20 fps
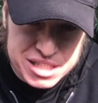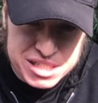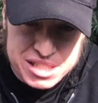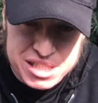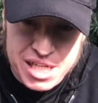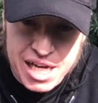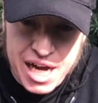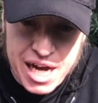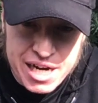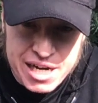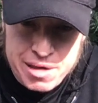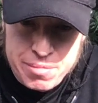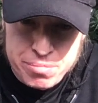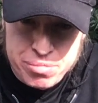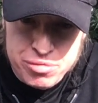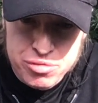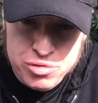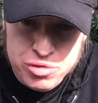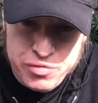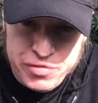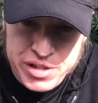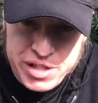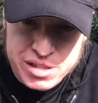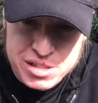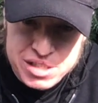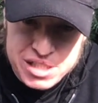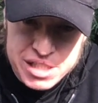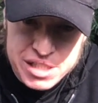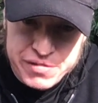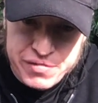has got to improve their
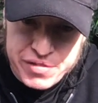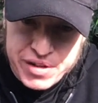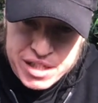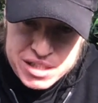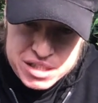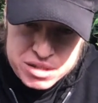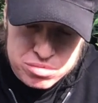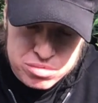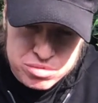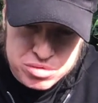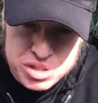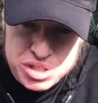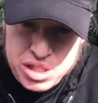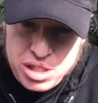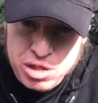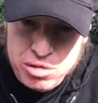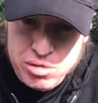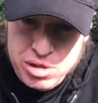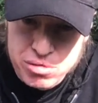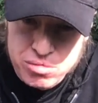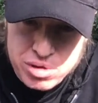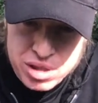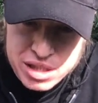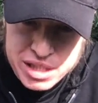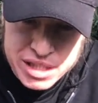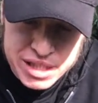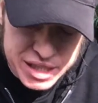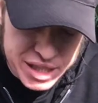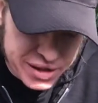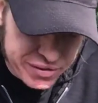defense. Rousseau would
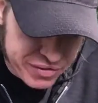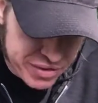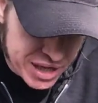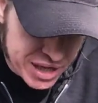really give